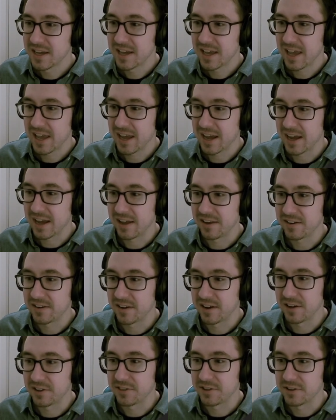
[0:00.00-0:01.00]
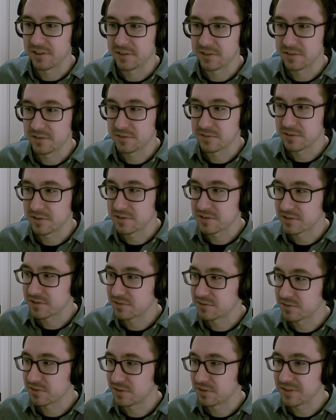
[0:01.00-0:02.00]
And the Azorius
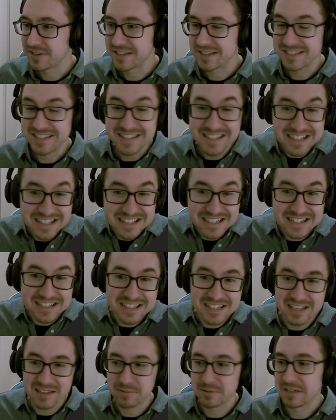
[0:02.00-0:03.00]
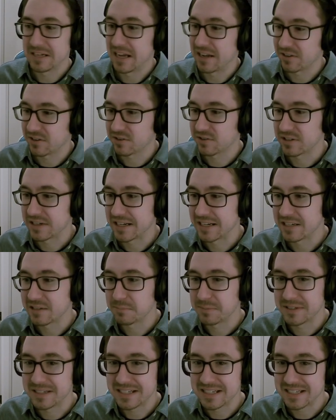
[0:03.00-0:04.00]
control is decent, not great,
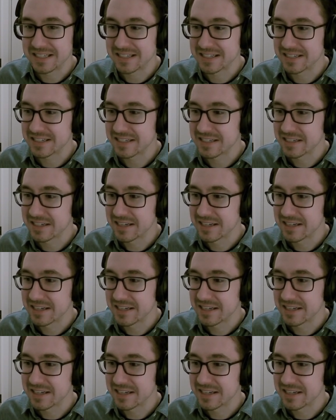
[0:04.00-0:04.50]
but decent.